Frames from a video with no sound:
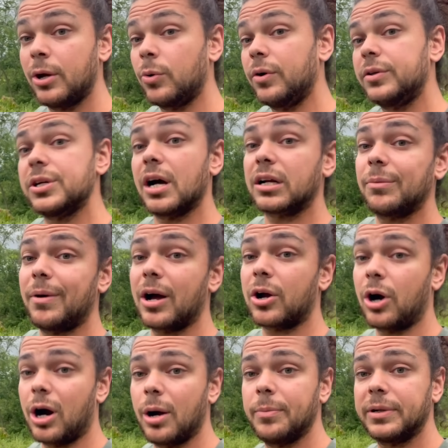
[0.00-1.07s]
We talked about
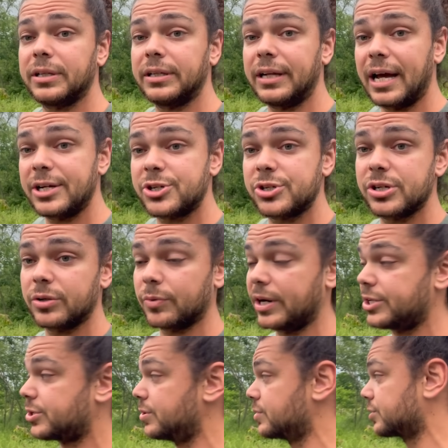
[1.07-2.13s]
carbon and nitrogen
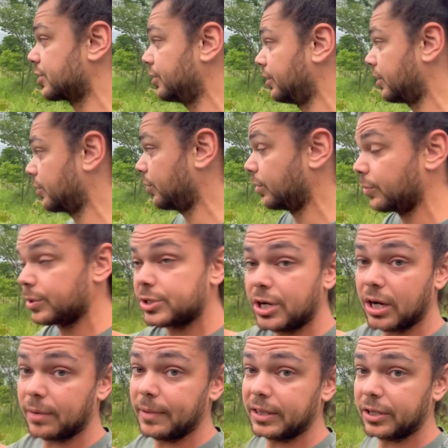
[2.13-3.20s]
ratios earlier when we were
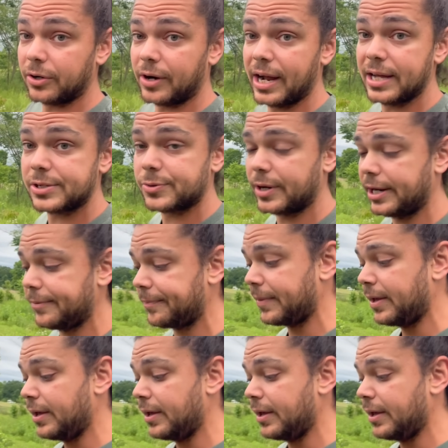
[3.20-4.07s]
talking about the grass, right?